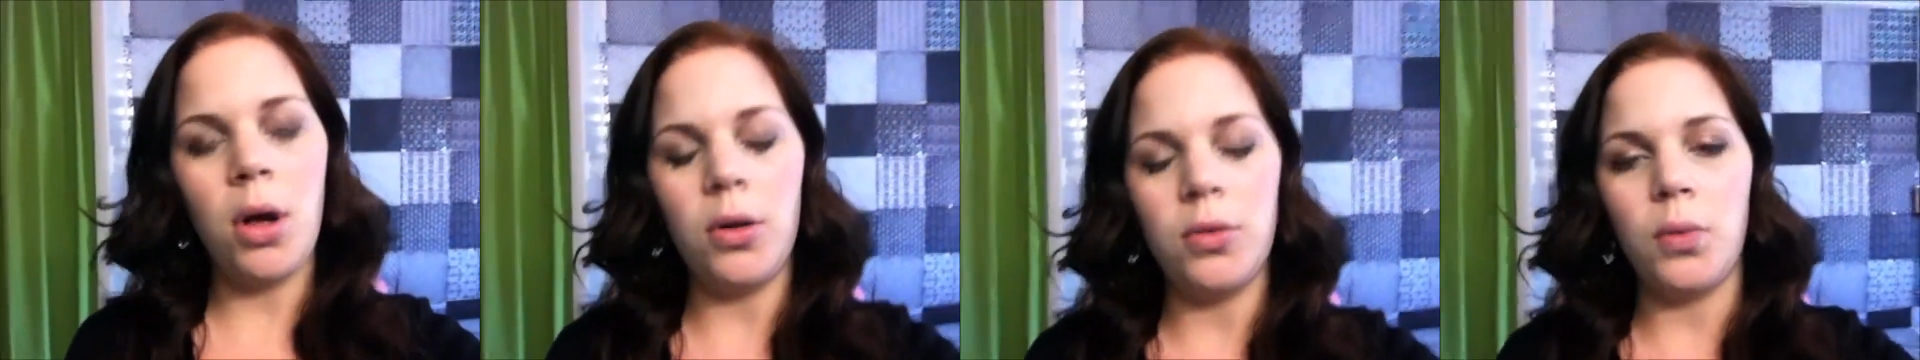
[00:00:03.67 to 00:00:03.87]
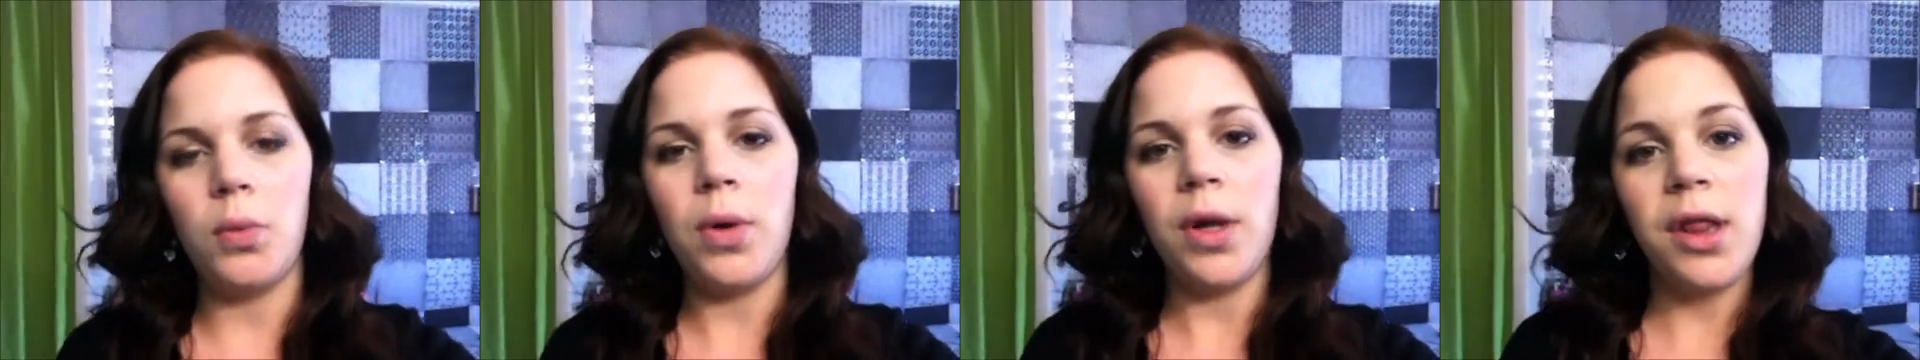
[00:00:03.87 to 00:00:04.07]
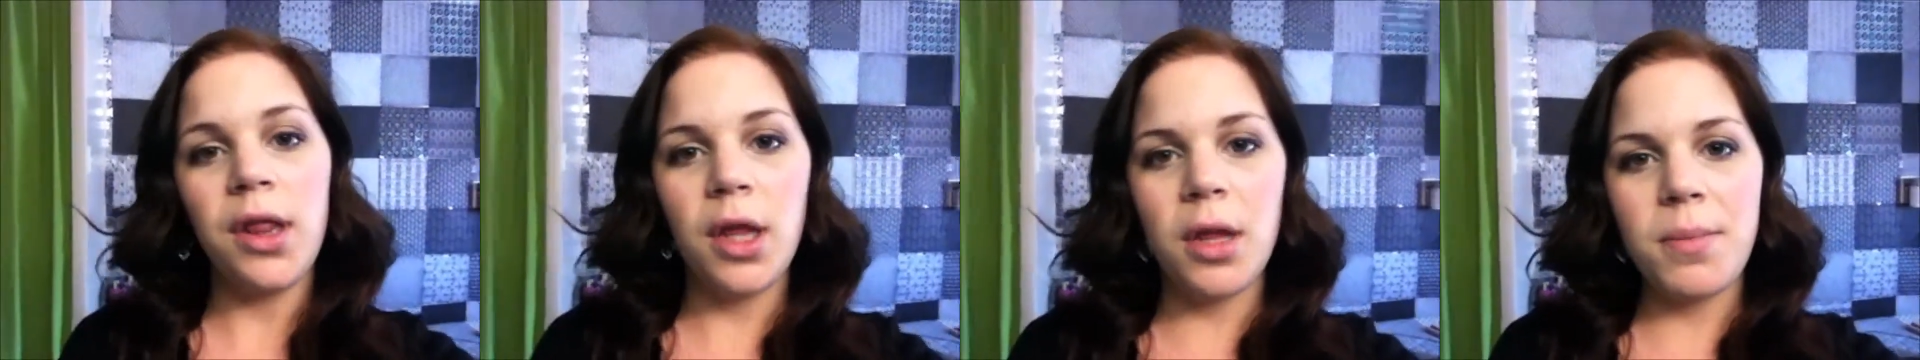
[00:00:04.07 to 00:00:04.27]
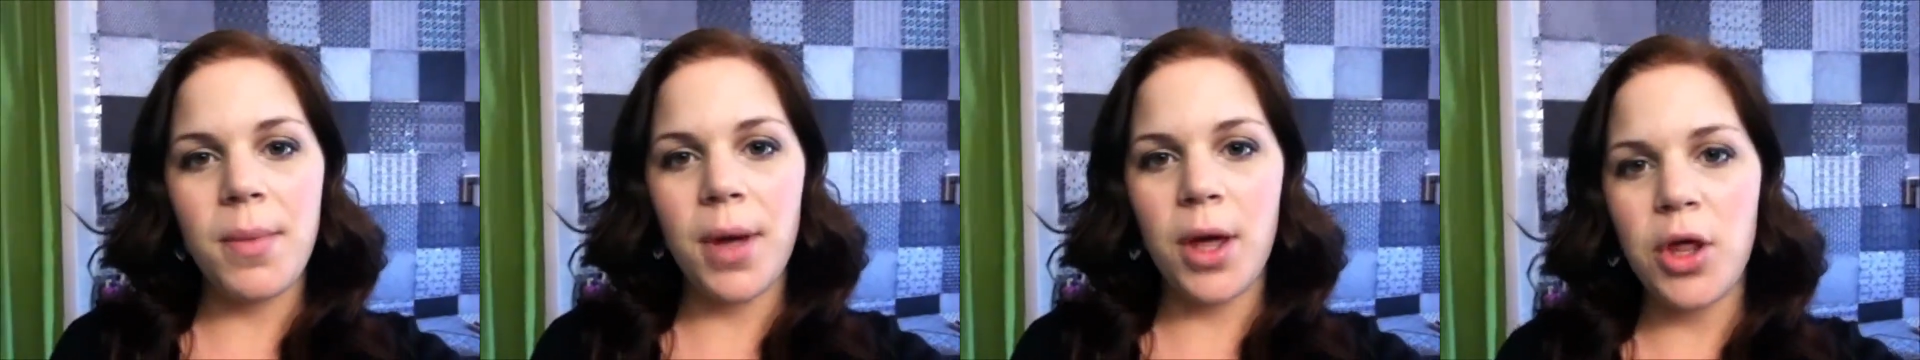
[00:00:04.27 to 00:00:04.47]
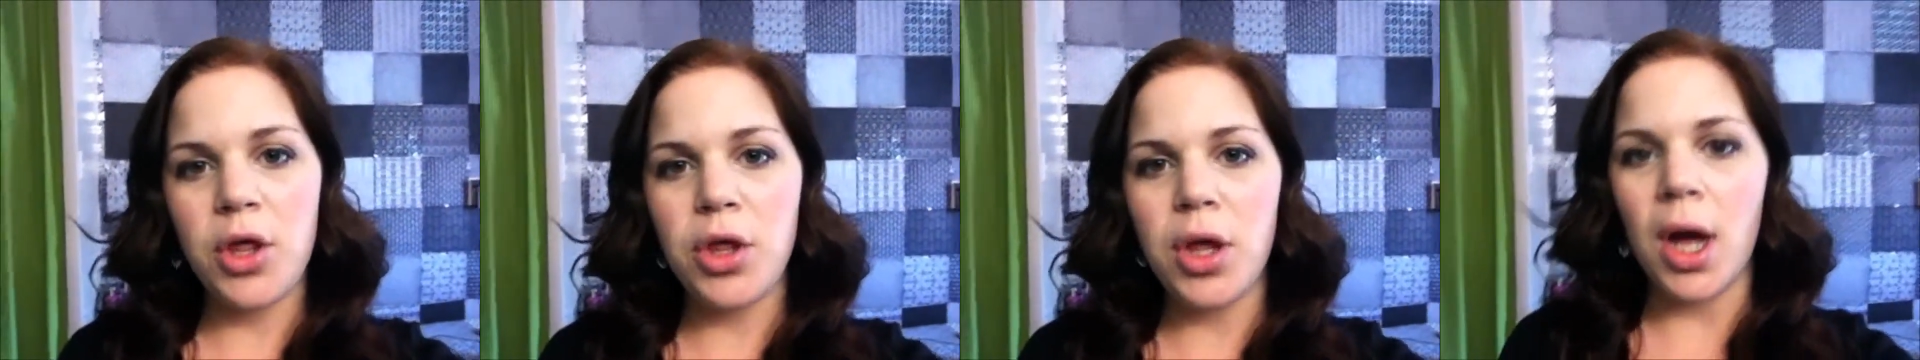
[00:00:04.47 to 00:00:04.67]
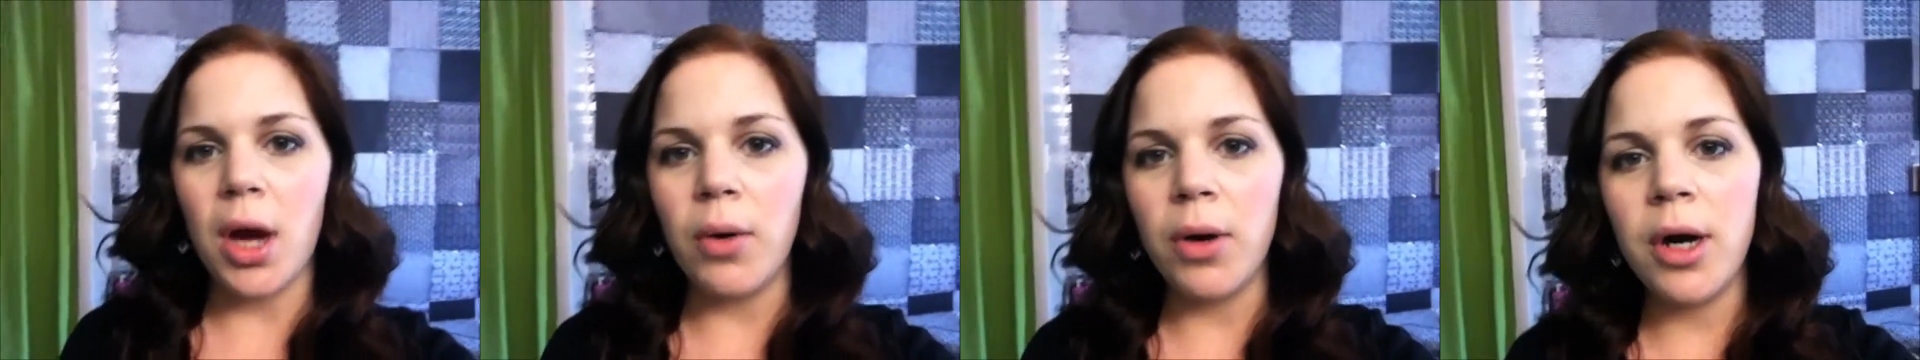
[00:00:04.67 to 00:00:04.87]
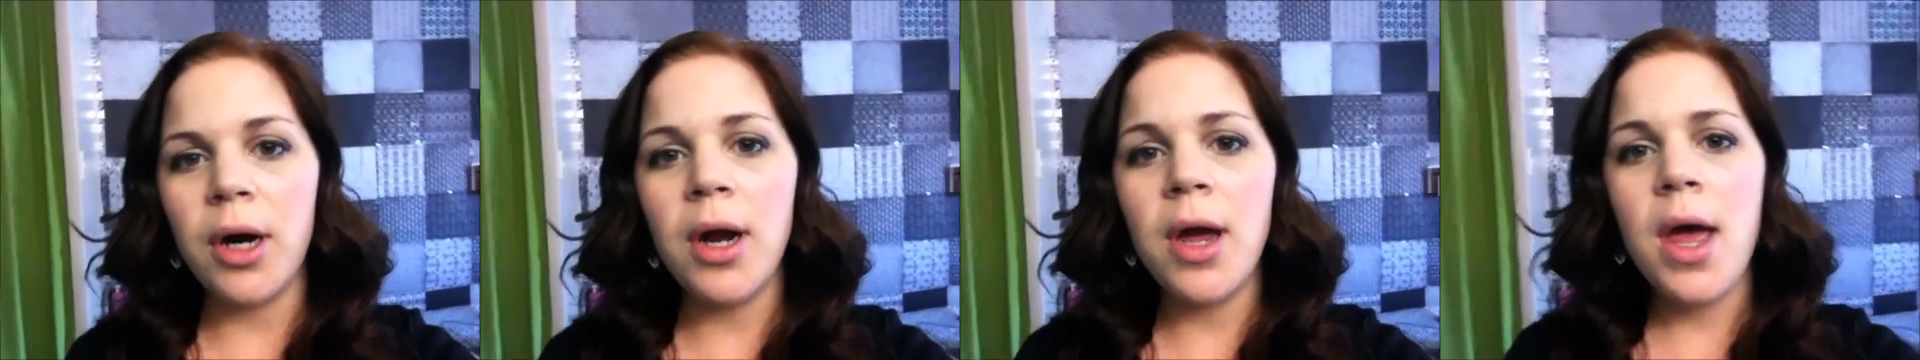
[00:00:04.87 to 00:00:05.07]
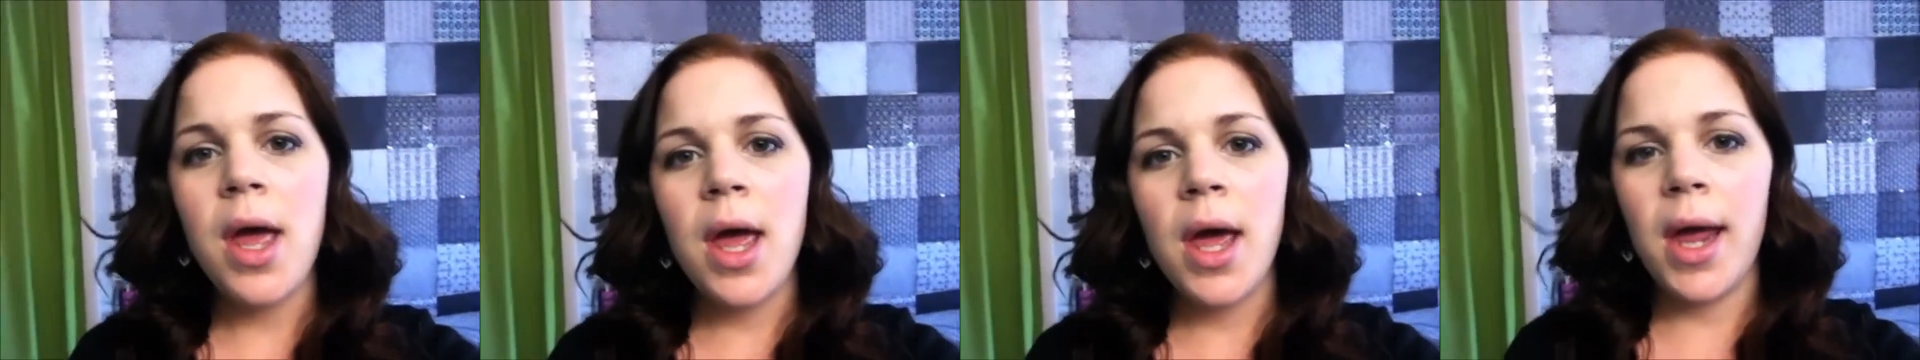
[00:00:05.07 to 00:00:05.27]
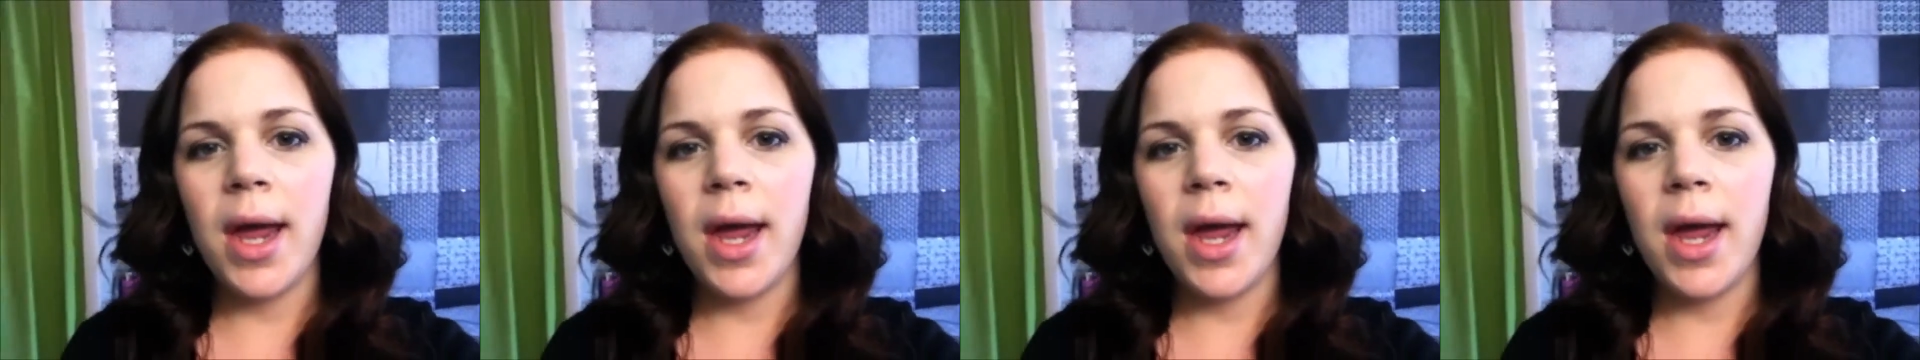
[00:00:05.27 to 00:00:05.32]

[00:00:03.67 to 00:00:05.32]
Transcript: called What's in My Shower